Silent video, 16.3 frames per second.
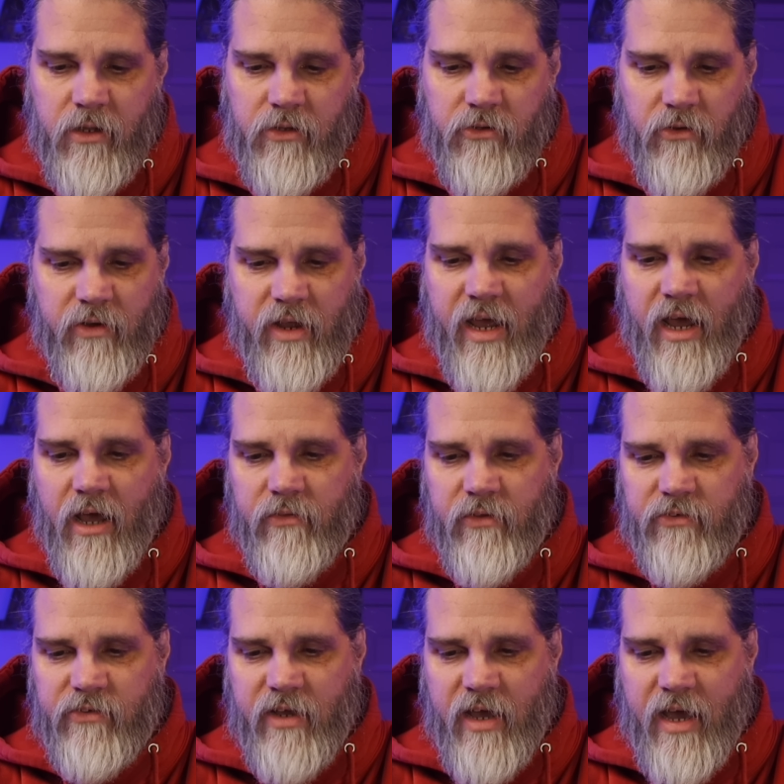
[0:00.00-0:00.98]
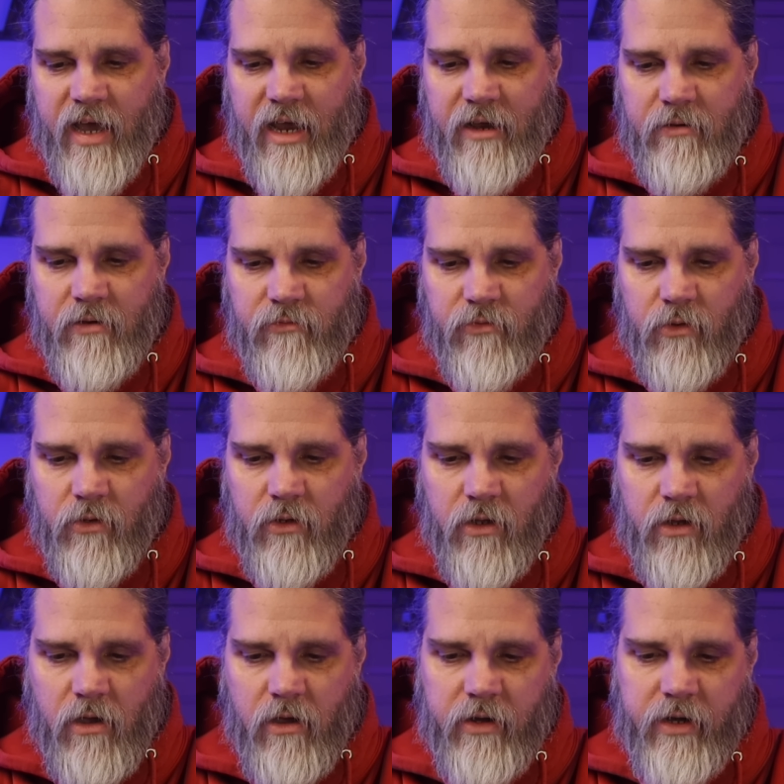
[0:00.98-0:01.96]
So now this guy, if you'll
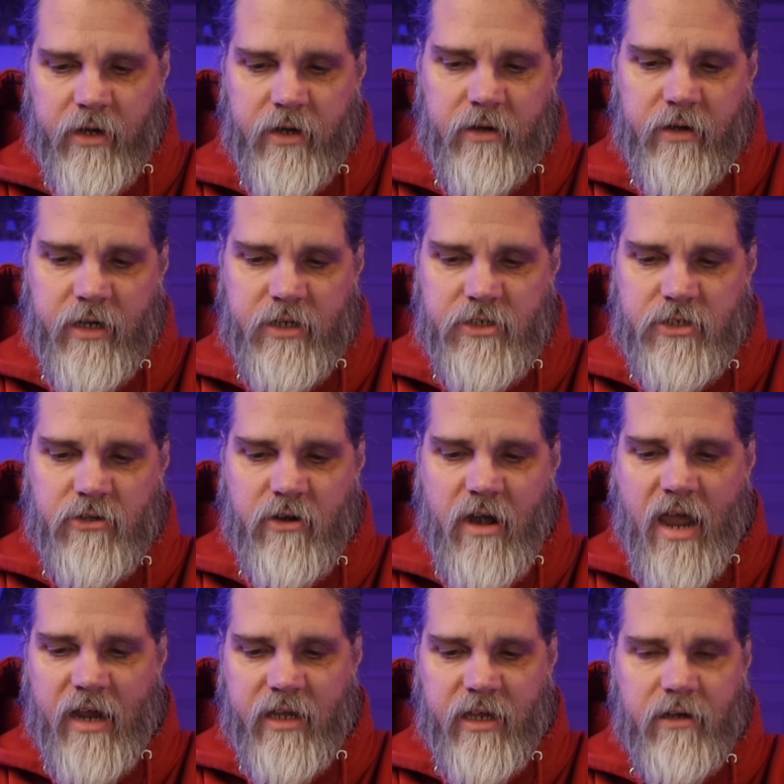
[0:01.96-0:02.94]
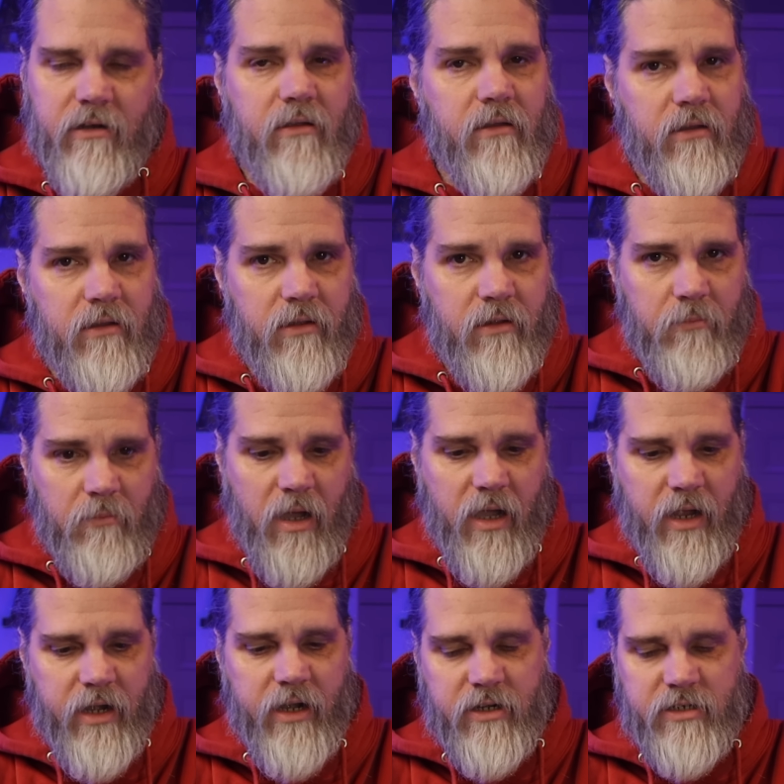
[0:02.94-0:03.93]
look on here, is tracking
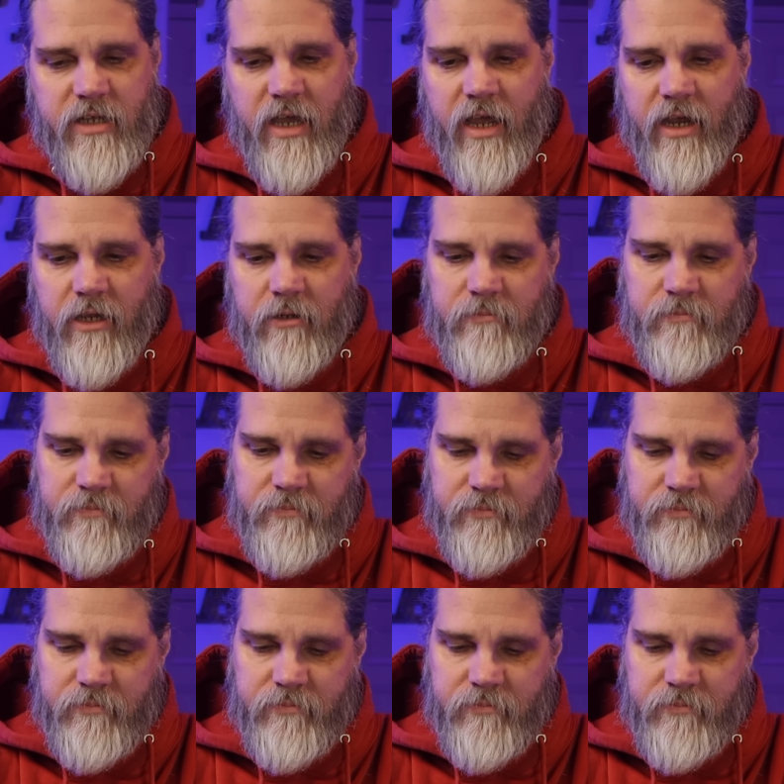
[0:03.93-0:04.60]
my AirTag.